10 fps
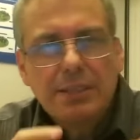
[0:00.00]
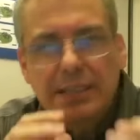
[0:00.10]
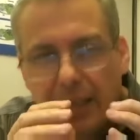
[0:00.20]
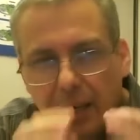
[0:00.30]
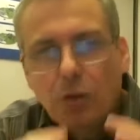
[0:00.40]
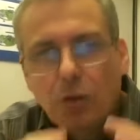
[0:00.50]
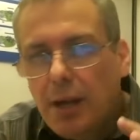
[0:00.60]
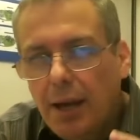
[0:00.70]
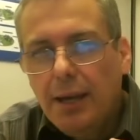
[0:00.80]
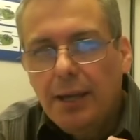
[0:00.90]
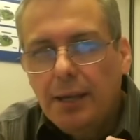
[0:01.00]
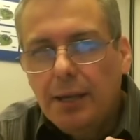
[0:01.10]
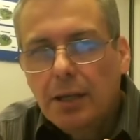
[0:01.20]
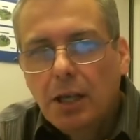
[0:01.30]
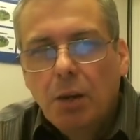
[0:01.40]
okay.
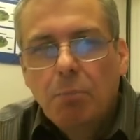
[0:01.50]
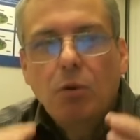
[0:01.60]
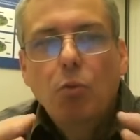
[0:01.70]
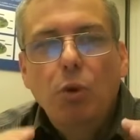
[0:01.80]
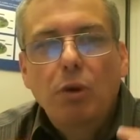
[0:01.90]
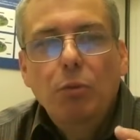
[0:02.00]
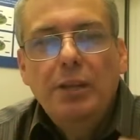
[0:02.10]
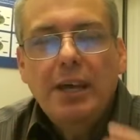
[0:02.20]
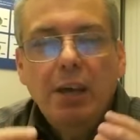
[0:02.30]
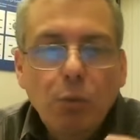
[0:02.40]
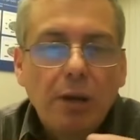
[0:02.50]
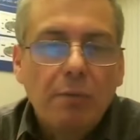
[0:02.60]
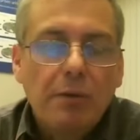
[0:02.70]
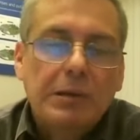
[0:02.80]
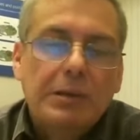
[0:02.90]
But we then went
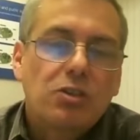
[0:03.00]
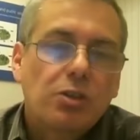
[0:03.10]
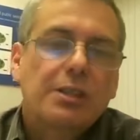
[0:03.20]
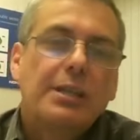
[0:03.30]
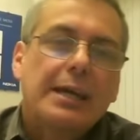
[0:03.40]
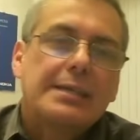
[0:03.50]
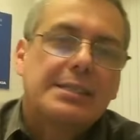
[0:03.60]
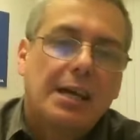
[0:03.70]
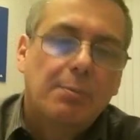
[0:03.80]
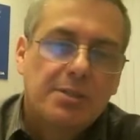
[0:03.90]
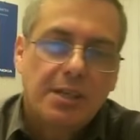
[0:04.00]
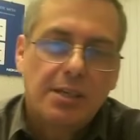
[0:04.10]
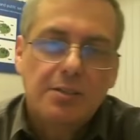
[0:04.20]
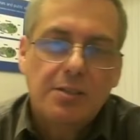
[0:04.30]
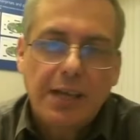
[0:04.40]
and took the next step and said,
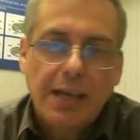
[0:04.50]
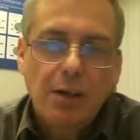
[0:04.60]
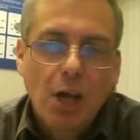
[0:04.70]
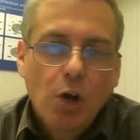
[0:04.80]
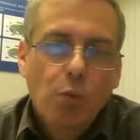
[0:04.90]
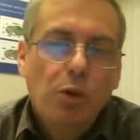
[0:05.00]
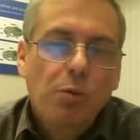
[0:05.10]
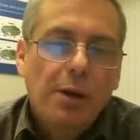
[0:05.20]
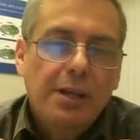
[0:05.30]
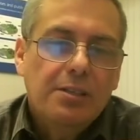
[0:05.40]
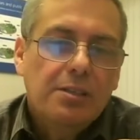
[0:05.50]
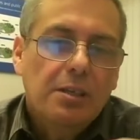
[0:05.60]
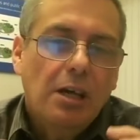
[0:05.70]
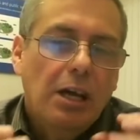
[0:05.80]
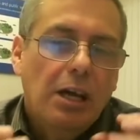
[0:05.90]
okay, we went
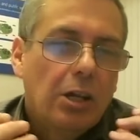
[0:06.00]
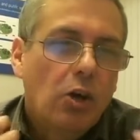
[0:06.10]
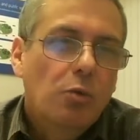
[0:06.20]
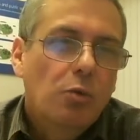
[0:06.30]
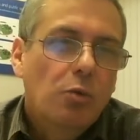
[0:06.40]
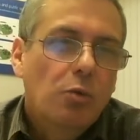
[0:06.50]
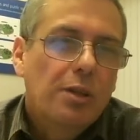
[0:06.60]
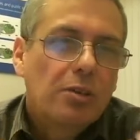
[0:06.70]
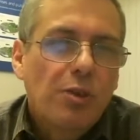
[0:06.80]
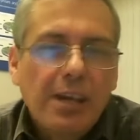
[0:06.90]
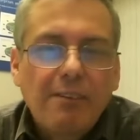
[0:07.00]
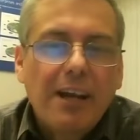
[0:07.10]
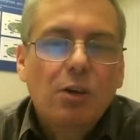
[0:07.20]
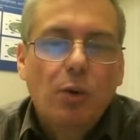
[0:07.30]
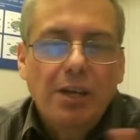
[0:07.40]
along with the
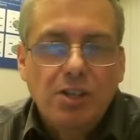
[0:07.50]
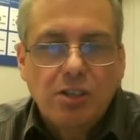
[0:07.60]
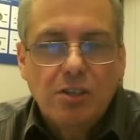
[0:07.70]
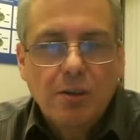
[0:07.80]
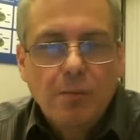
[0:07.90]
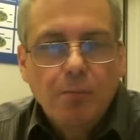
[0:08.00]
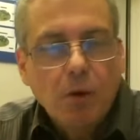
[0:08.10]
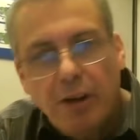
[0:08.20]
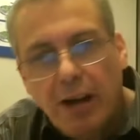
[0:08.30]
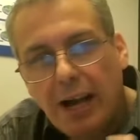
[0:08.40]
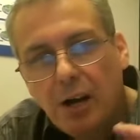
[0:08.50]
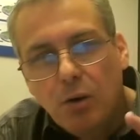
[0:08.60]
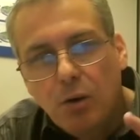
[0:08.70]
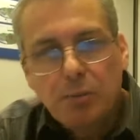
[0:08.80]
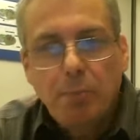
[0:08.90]
reevaluation of
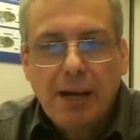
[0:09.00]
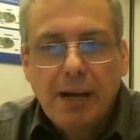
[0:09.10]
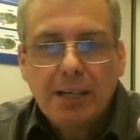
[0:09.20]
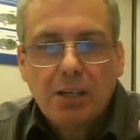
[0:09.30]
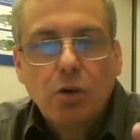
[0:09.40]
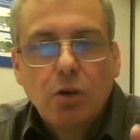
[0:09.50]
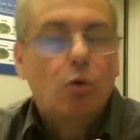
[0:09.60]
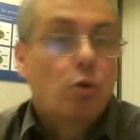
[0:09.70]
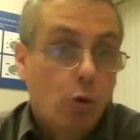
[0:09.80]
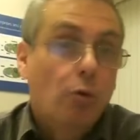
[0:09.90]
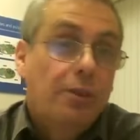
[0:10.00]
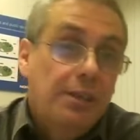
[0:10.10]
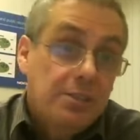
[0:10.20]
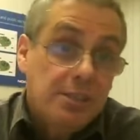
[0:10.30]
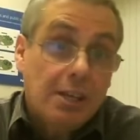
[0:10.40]
how the packet core, all
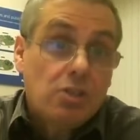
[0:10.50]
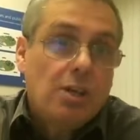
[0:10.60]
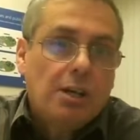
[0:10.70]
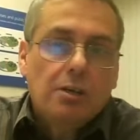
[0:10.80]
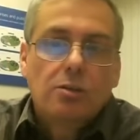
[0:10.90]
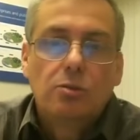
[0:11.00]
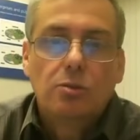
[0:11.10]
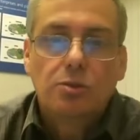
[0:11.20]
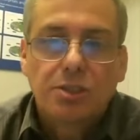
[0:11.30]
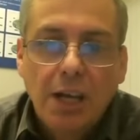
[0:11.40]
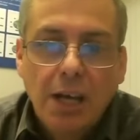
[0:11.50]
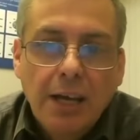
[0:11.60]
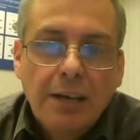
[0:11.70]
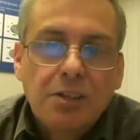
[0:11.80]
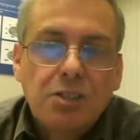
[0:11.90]
these next-gen cores,
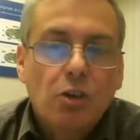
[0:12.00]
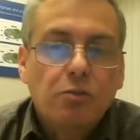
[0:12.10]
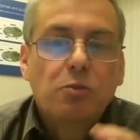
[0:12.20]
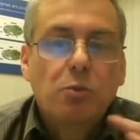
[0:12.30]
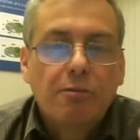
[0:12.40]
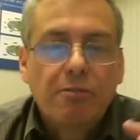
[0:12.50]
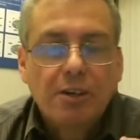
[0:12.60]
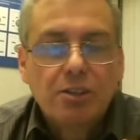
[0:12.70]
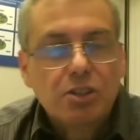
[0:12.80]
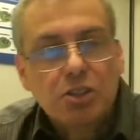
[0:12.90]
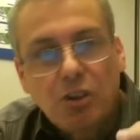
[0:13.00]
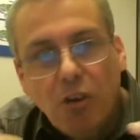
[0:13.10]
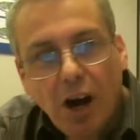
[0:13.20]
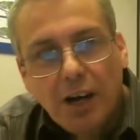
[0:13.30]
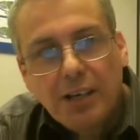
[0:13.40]
software functions are
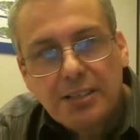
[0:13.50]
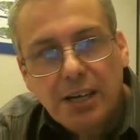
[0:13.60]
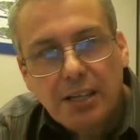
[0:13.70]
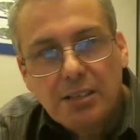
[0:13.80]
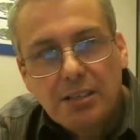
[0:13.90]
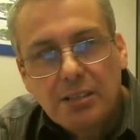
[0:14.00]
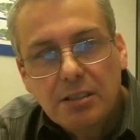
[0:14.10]
architected,